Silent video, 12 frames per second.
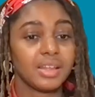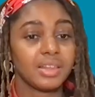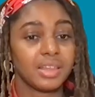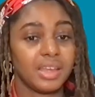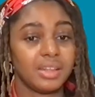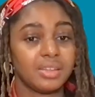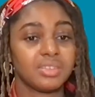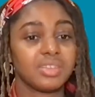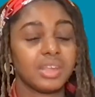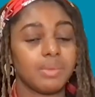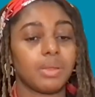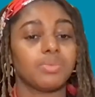a lane to
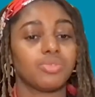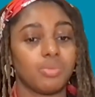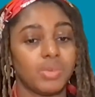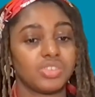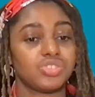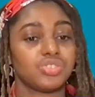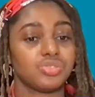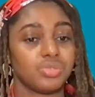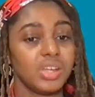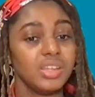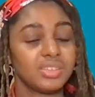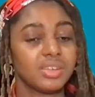keep them swimming
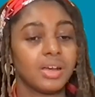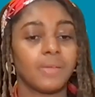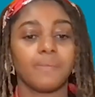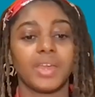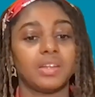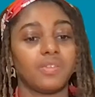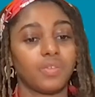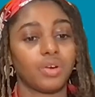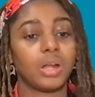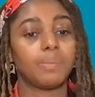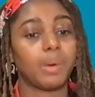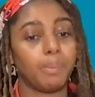straight and
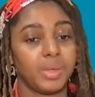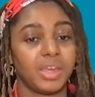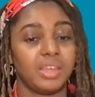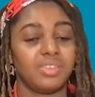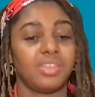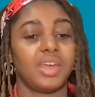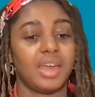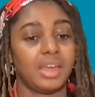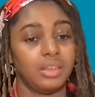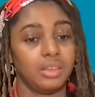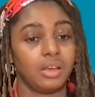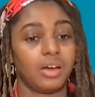avoid bumping into the
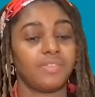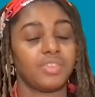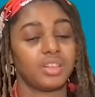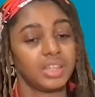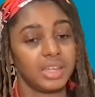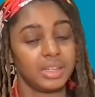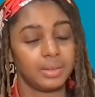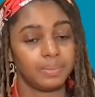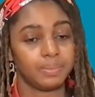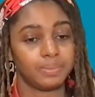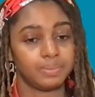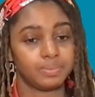end of the lane.
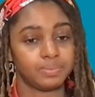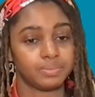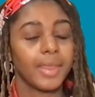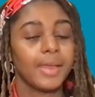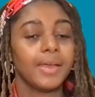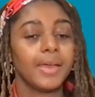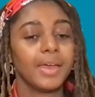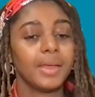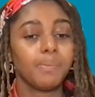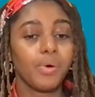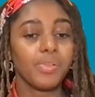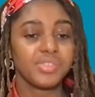
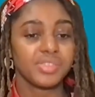In both